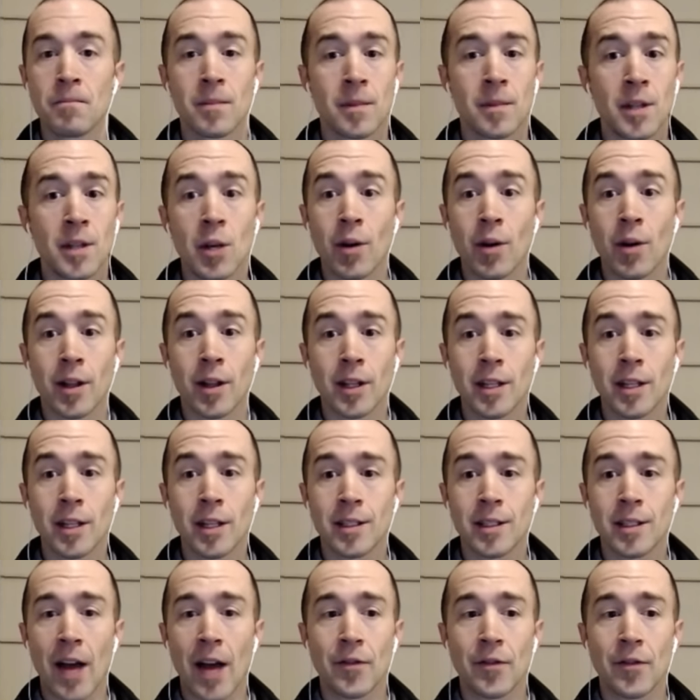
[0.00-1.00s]
you at least
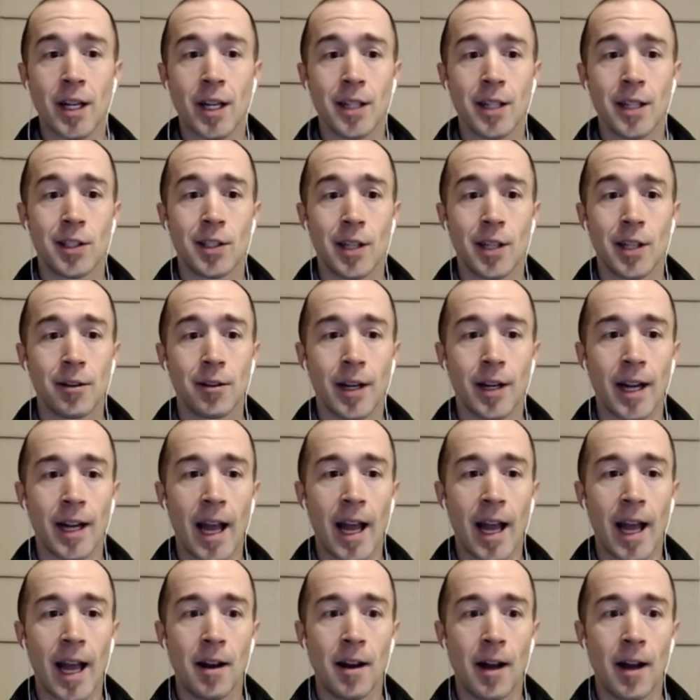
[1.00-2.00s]
have to consider
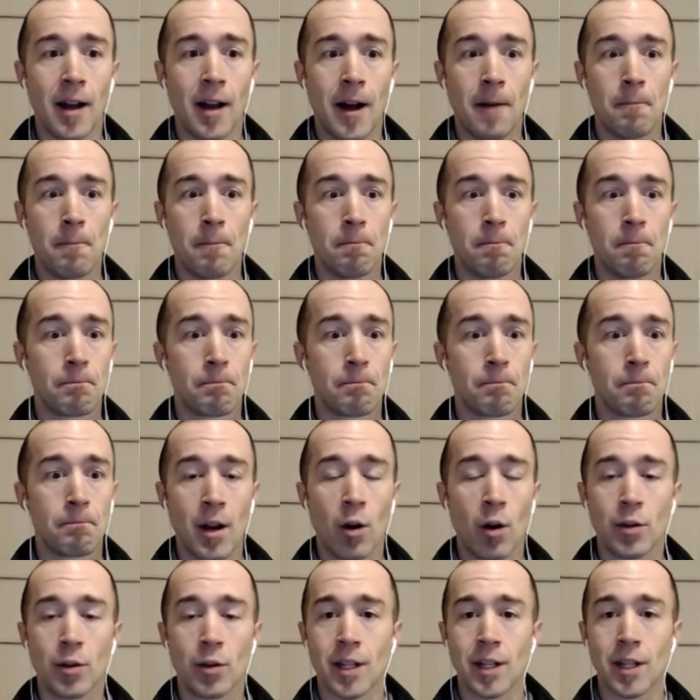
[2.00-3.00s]
again. Um, I
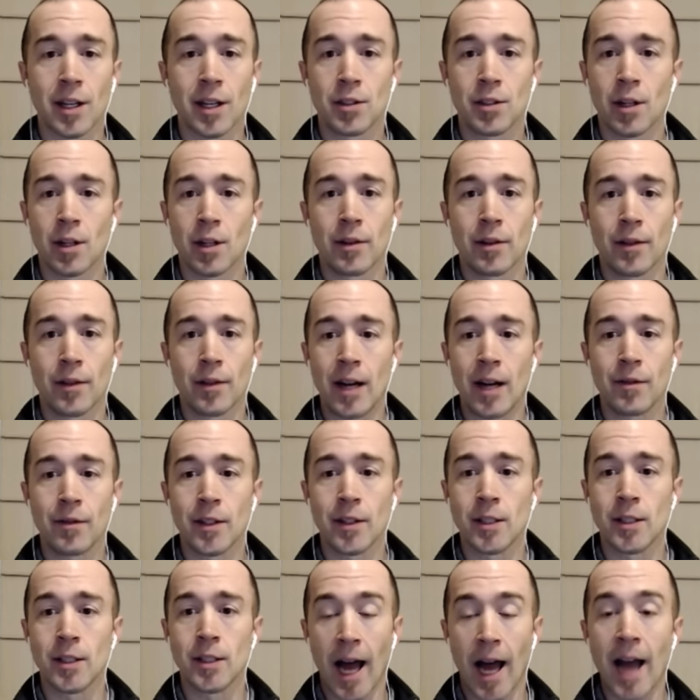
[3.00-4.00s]
know it's a conservative offense,
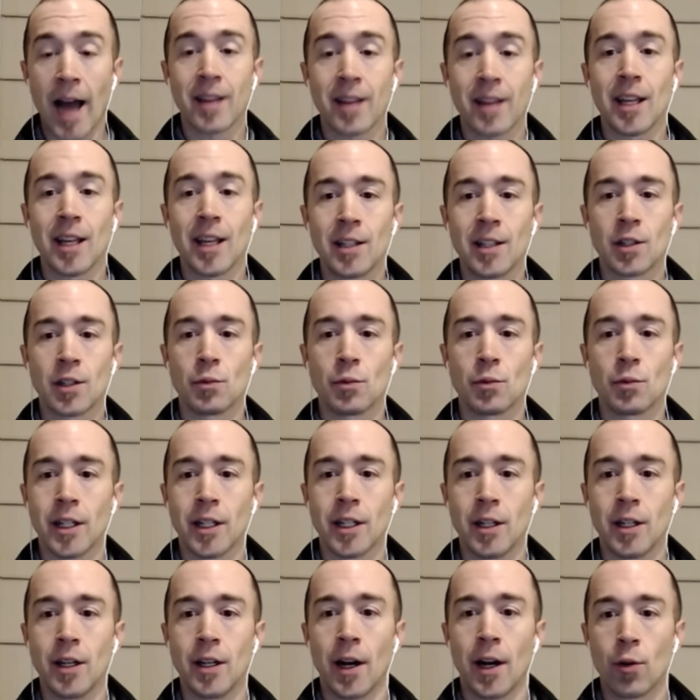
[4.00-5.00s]
but I think he's a really
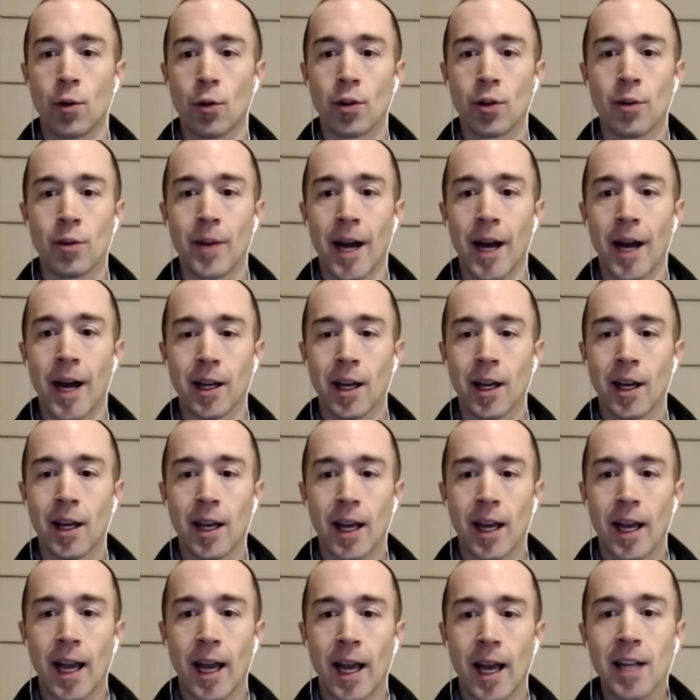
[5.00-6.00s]
good young quarterback.
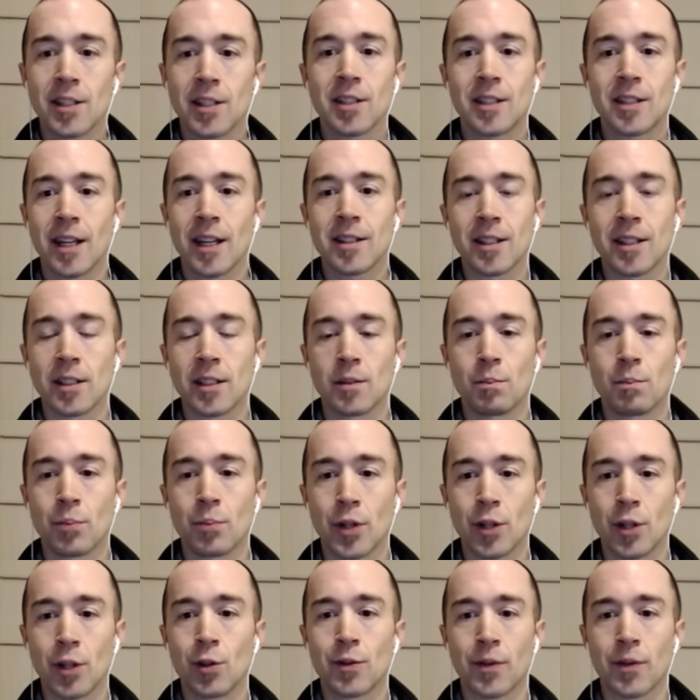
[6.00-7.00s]
He just doesn't
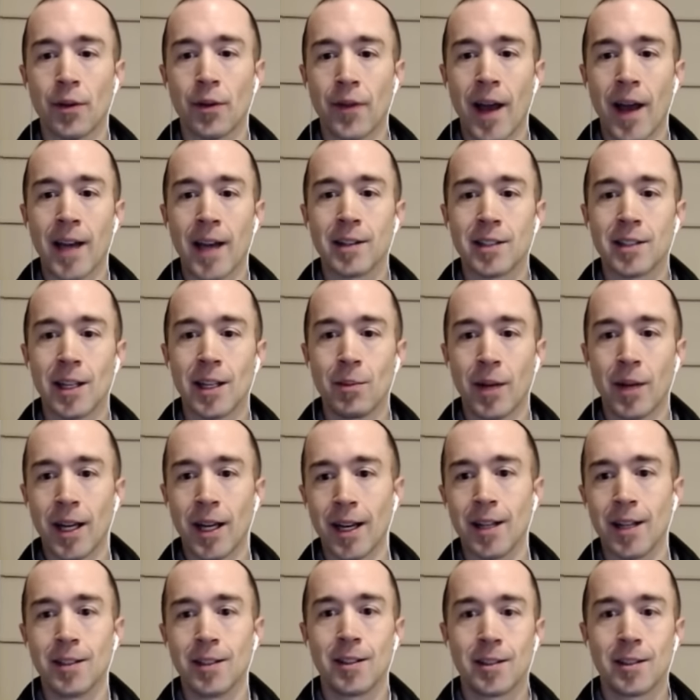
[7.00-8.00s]
produce for fantasy
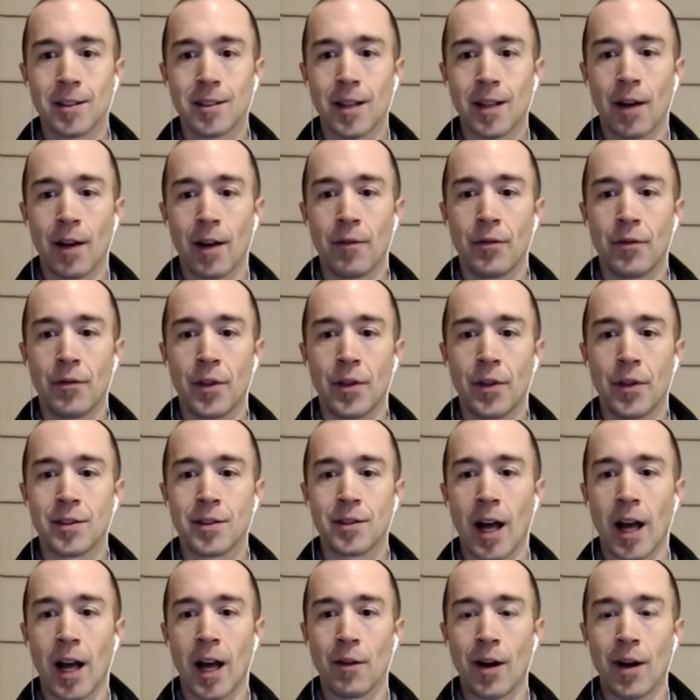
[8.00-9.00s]
because of the
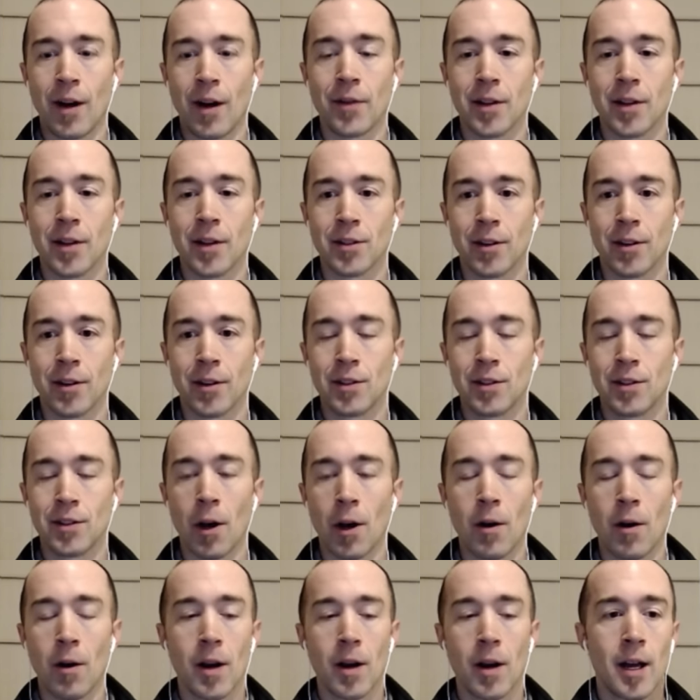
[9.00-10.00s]
style of offense they're in. So
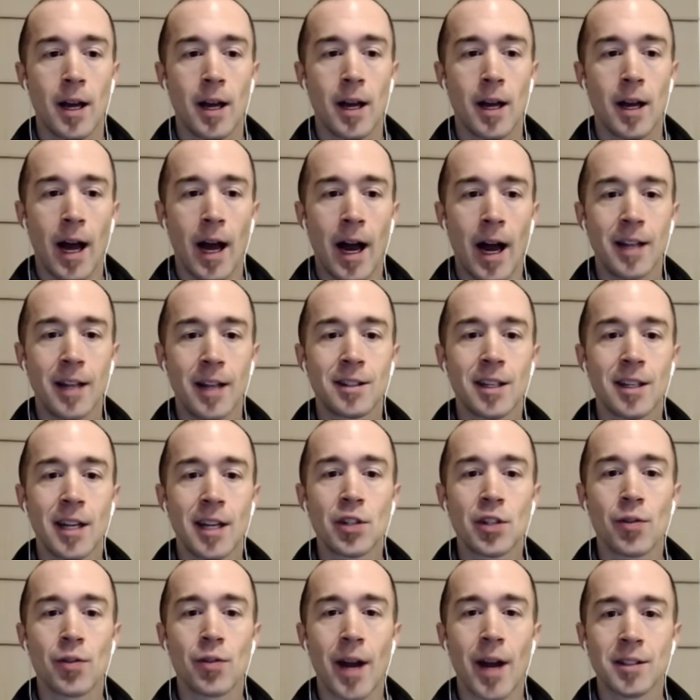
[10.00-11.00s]
uh, it's an
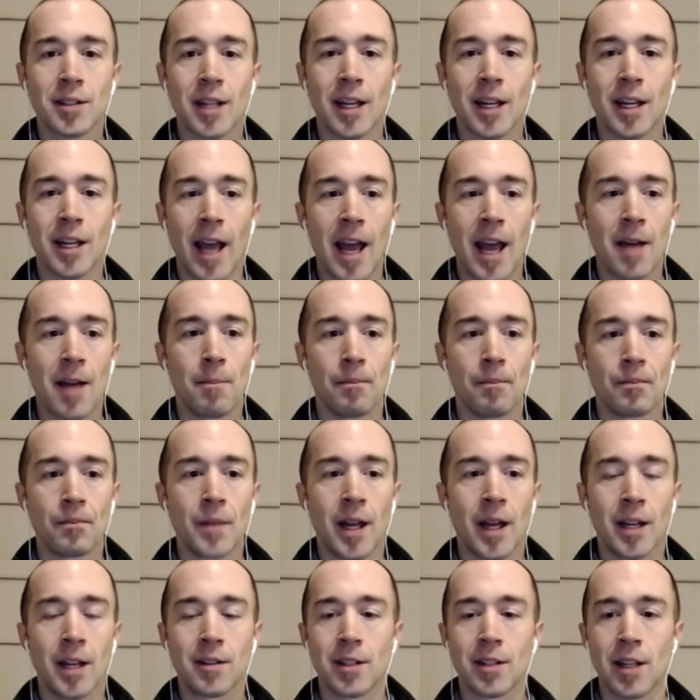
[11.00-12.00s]
interesting game,
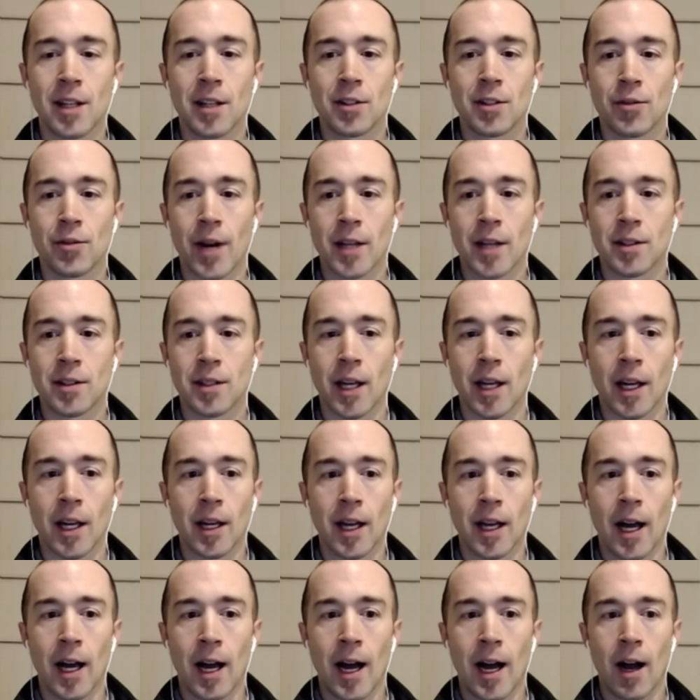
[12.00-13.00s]
and it's an interesting
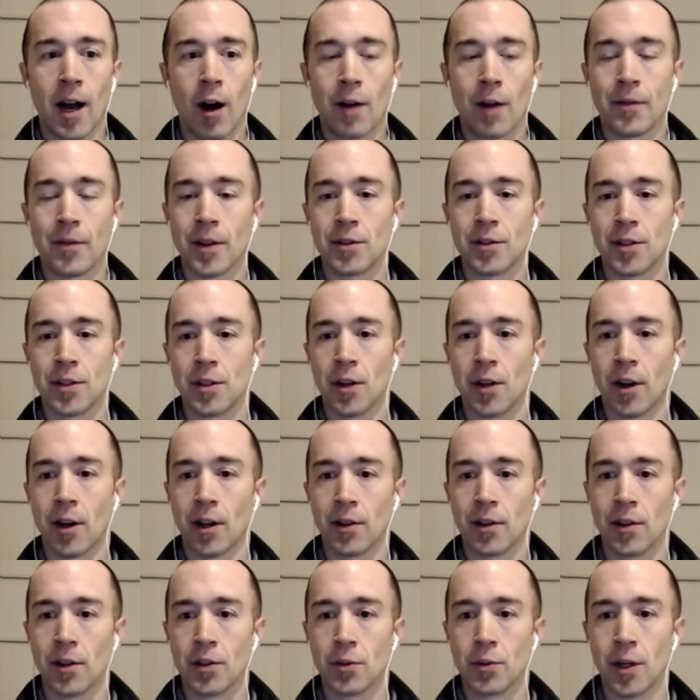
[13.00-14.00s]
uh, offense to target
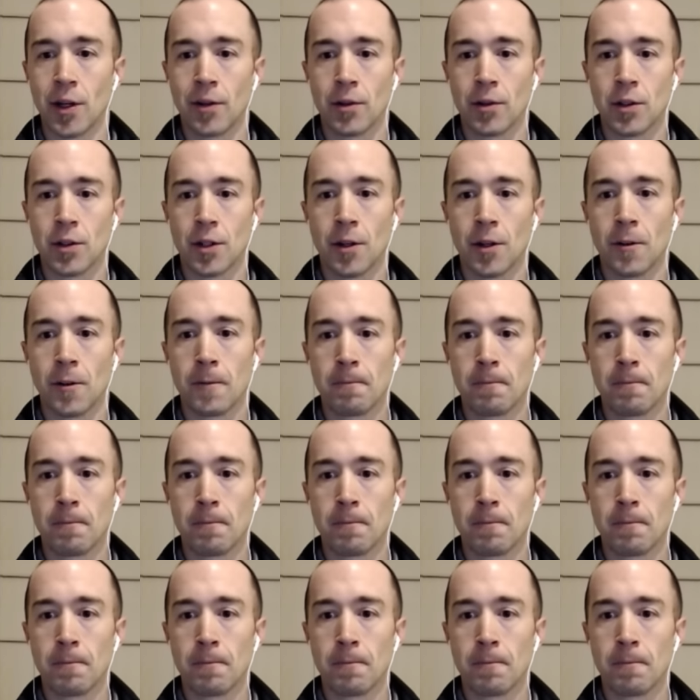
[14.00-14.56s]
this week for sure.